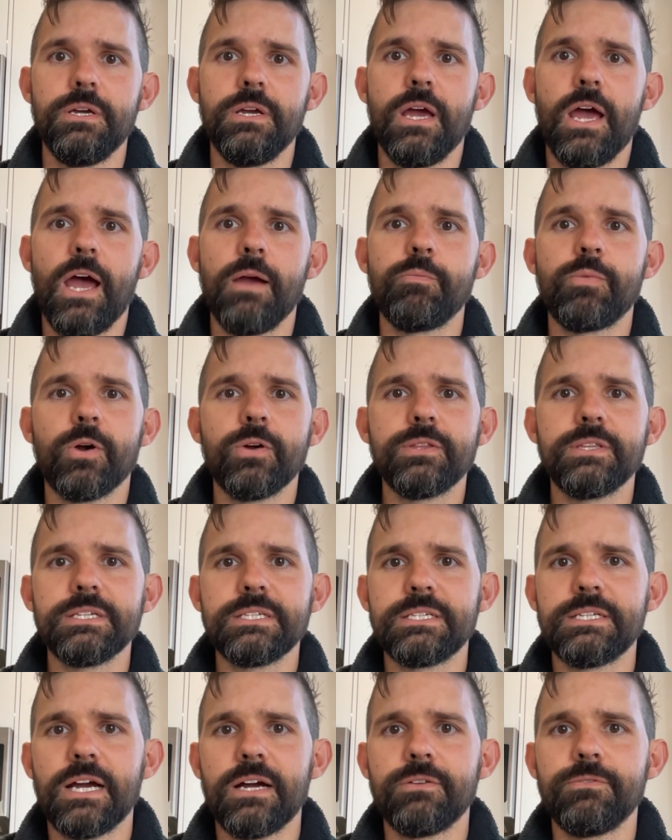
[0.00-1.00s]
I broke
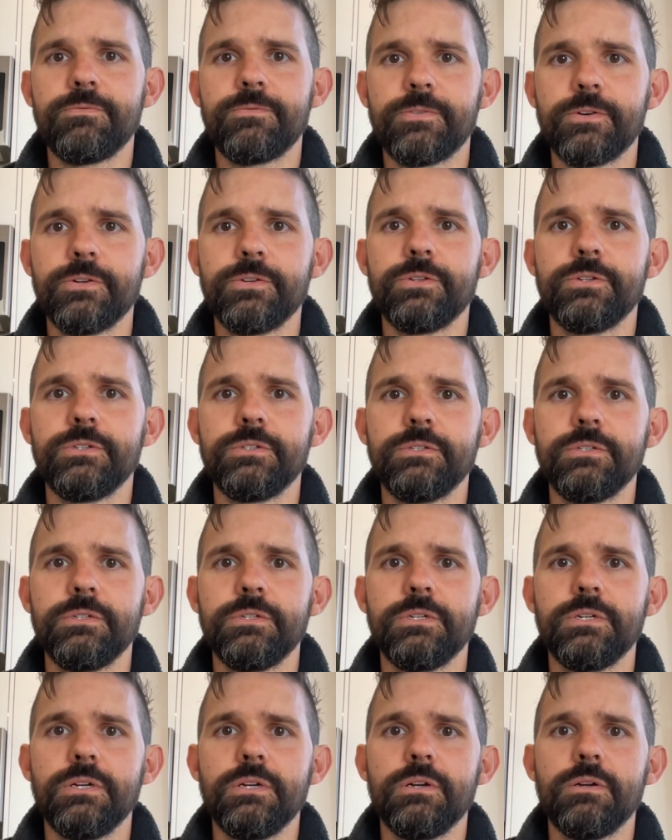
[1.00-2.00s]
this down further
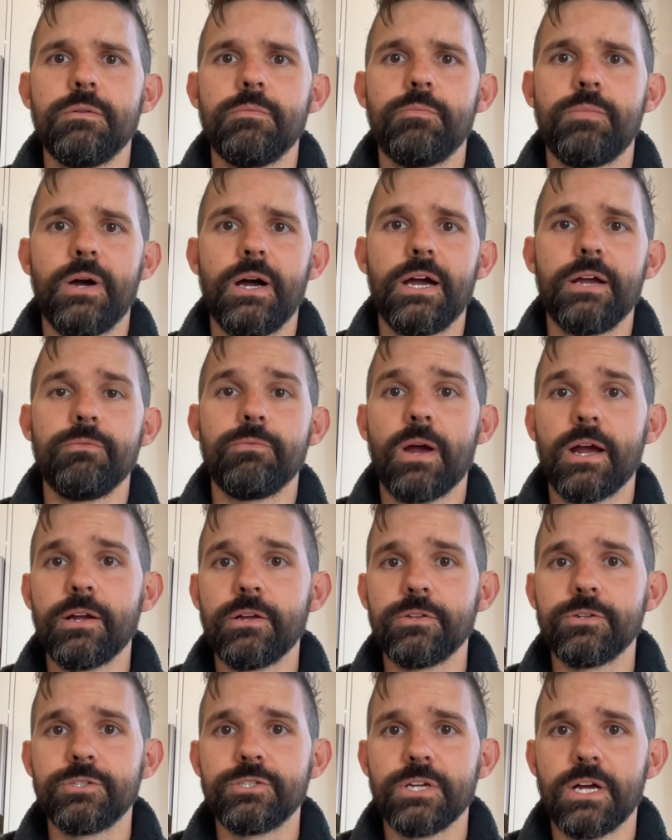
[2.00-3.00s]
by
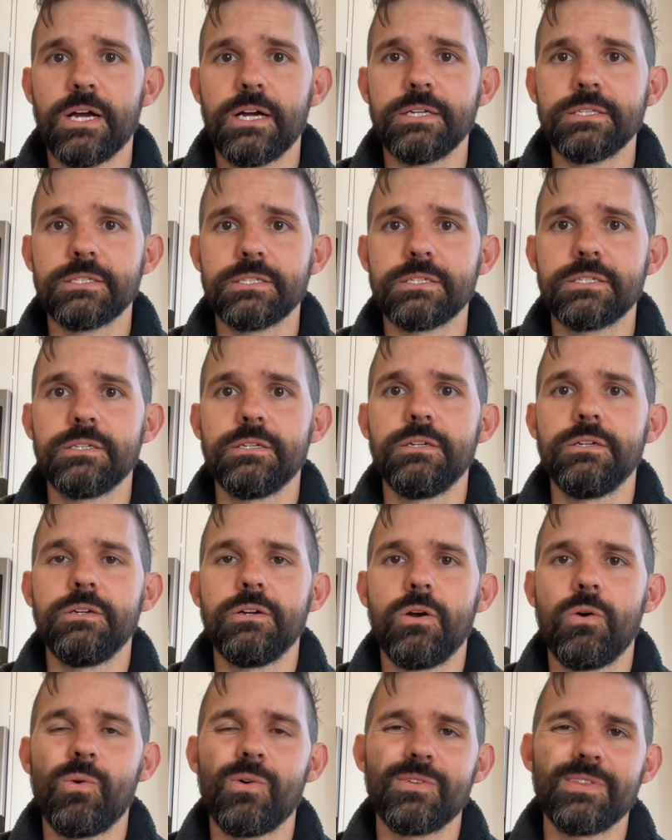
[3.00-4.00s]
regular shots,
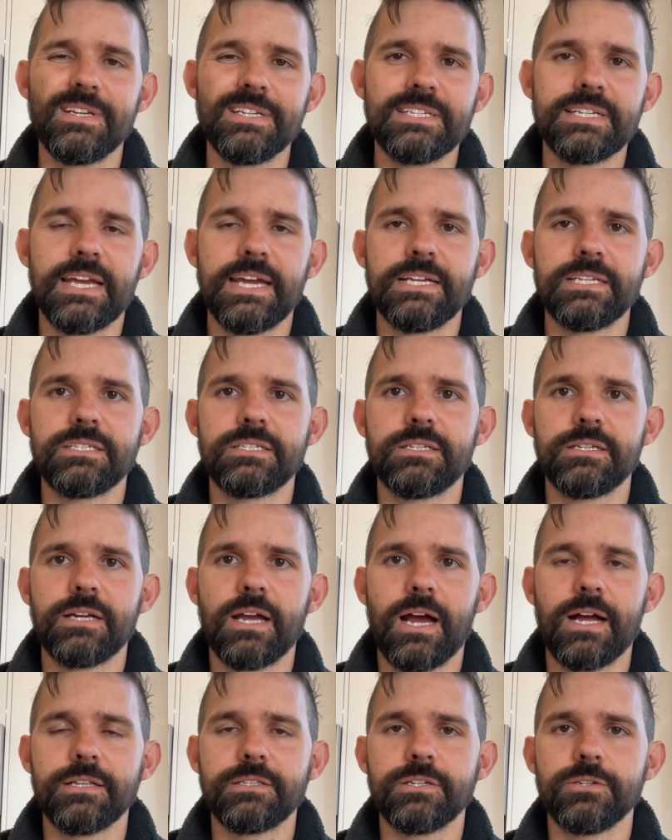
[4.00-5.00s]
or in this case,
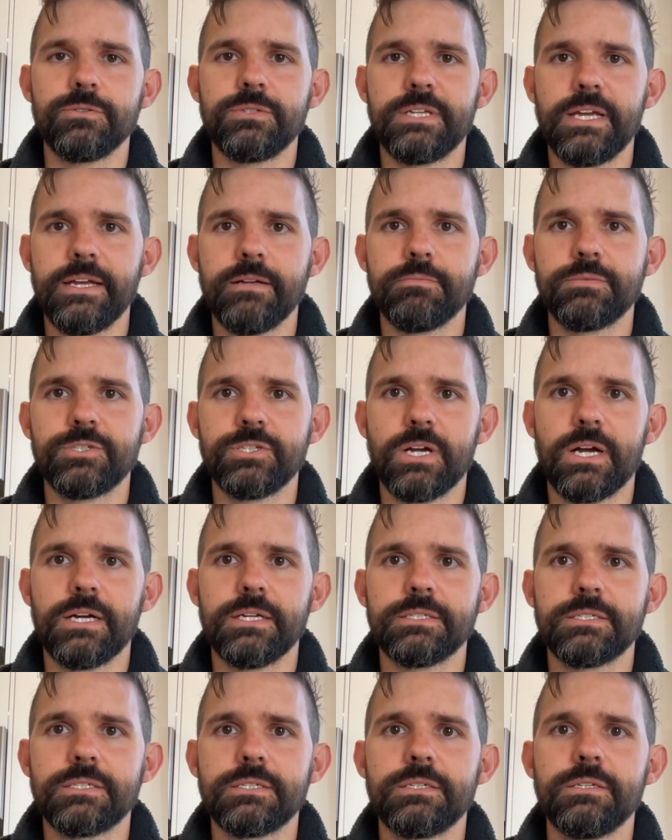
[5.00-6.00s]
staccato tamped
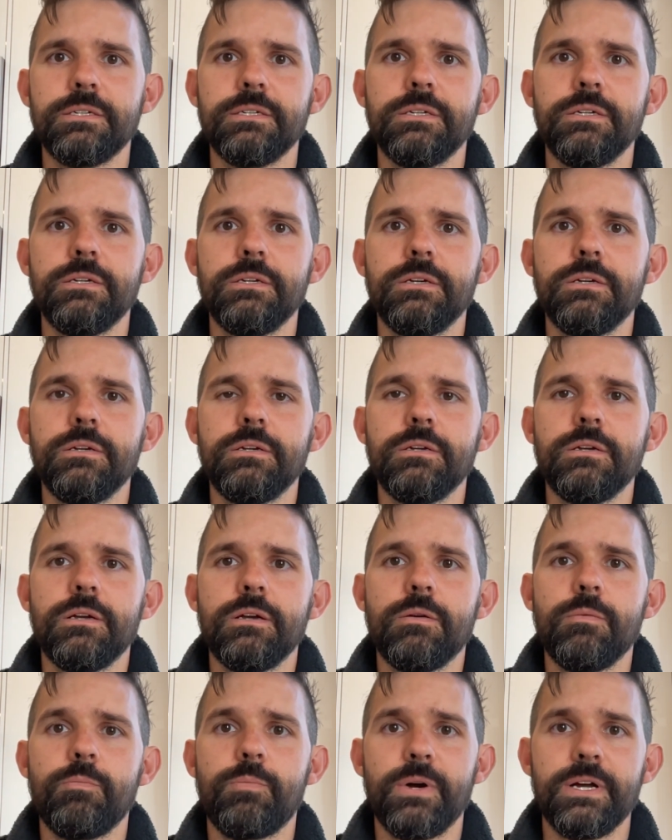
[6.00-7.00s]
shots,
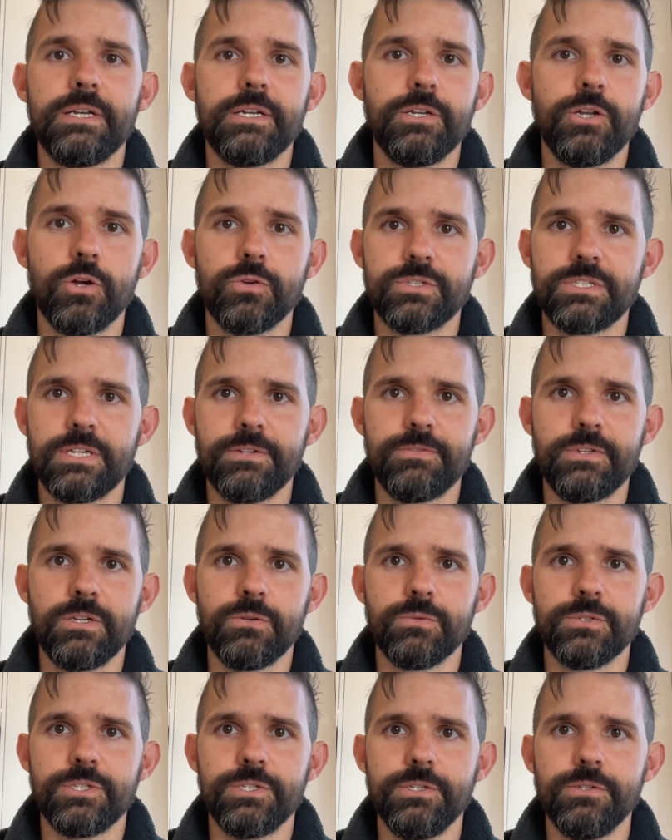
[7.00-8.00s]
but no
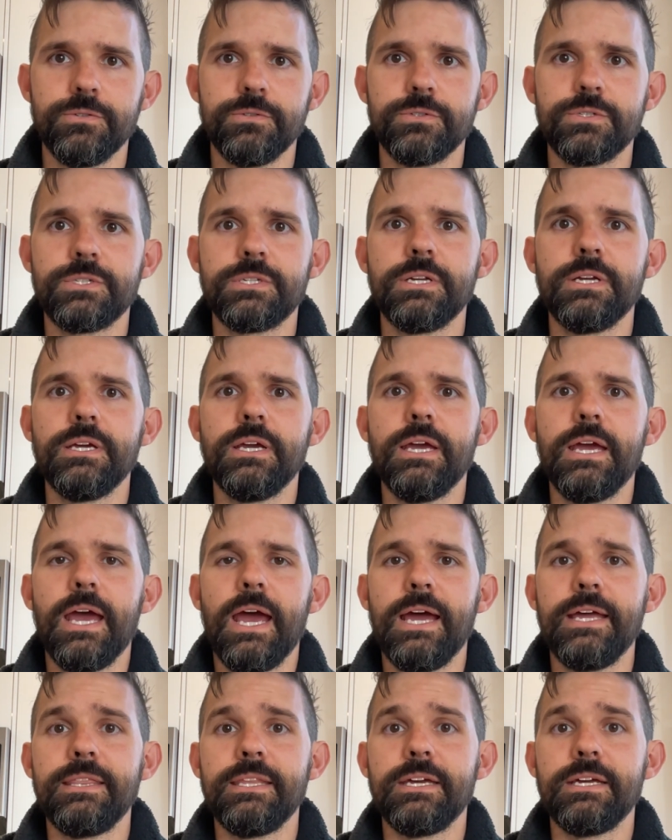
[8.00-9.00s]
sifting was used,
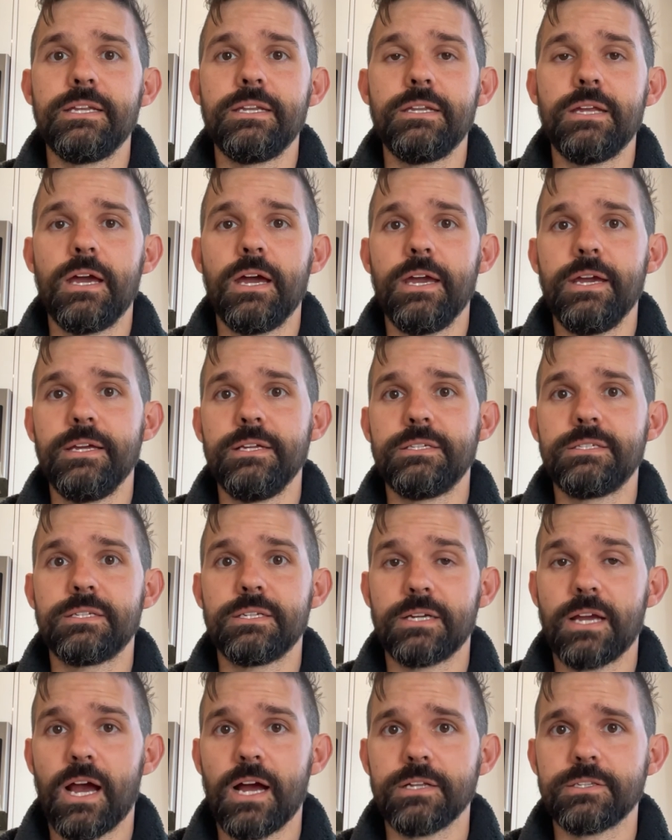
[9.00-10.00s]
and then a
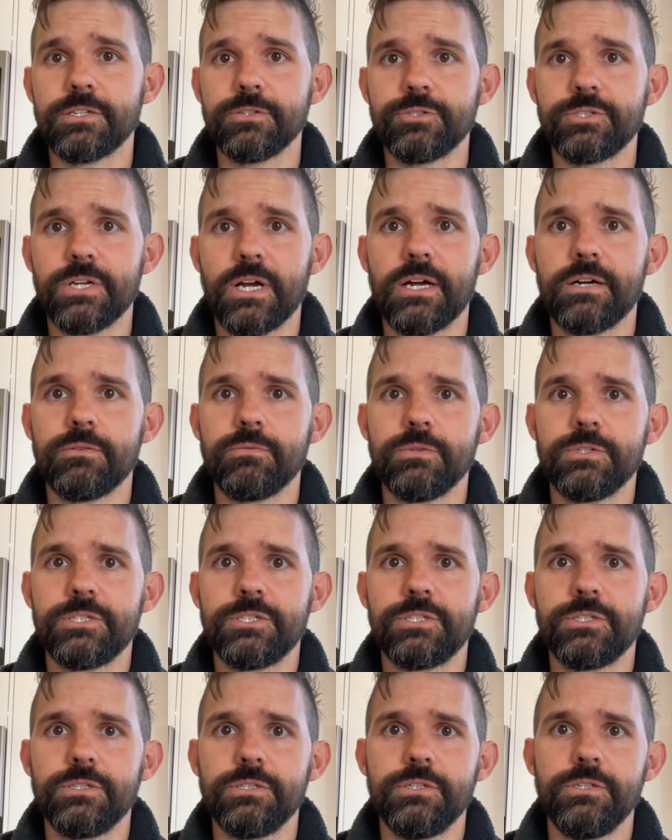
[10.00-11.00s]
staccato shot,
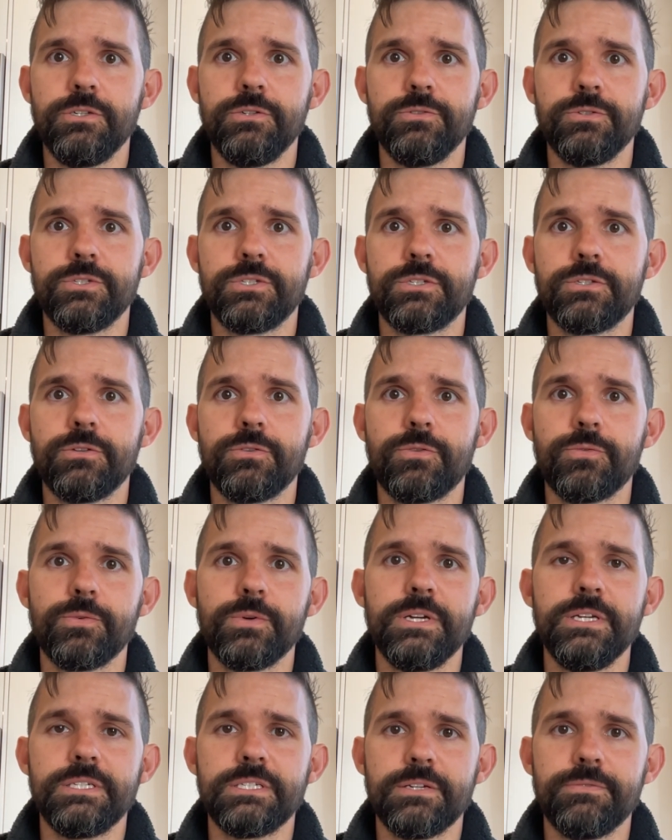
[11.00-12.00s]
which used
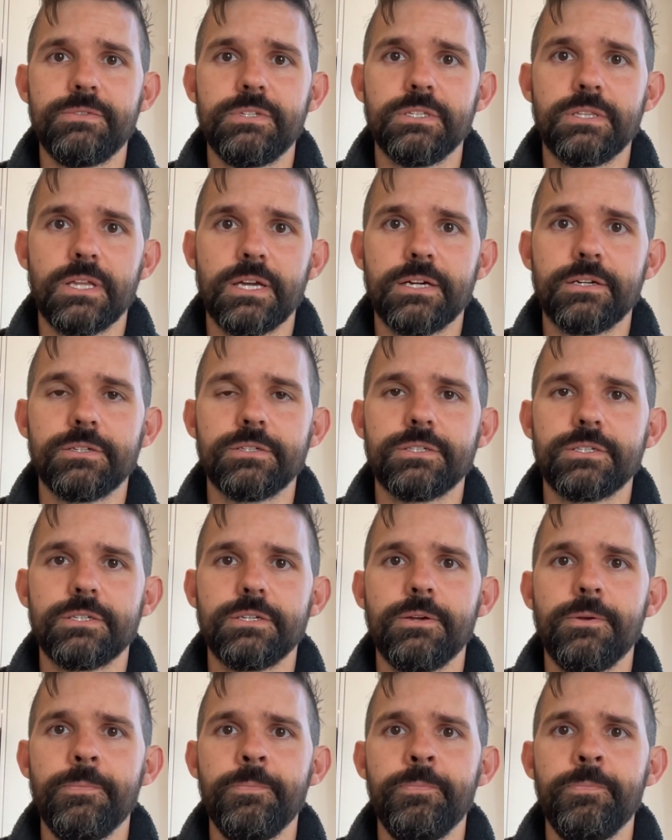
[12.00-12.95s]
3 sifted layers.